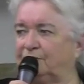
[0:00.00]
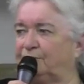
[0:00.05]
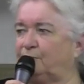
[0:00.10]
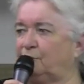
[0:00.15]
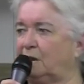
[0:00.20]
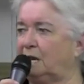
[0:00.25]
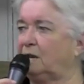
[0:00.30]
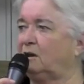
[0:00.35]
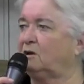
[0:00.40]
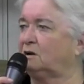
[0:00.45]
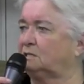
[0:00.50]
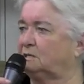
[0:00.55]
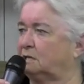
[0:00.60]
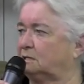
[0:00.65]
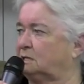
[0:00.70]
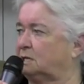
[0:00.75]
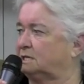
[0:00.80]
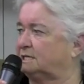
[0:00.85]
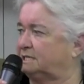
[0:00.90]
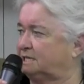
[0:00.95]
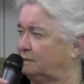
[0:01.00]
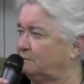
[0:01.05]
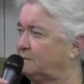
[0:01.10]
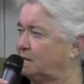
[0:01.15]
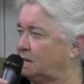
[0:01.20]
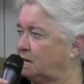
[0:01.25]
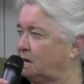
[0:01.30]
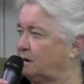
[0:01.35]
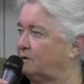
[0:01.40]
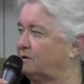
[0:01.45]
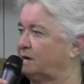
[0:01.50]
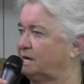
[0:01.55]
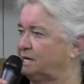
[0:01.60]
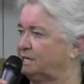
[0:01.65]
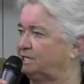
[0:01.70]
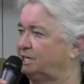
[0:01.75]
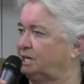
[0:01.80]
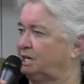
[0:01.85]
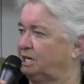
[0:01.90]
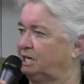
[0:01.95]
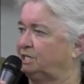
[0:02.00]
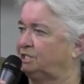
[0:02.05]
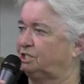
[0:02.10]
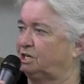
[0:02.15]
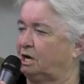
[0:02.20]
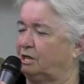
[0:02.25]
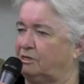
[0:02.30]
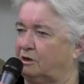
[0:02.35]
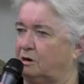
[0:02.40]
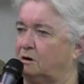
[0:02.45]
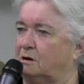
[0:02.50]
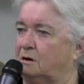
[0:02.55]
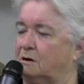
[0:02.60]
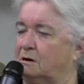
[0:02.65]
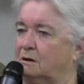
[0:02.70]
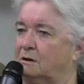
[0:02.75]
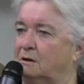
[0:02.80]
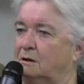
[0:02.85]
If we looked at the similarities in each other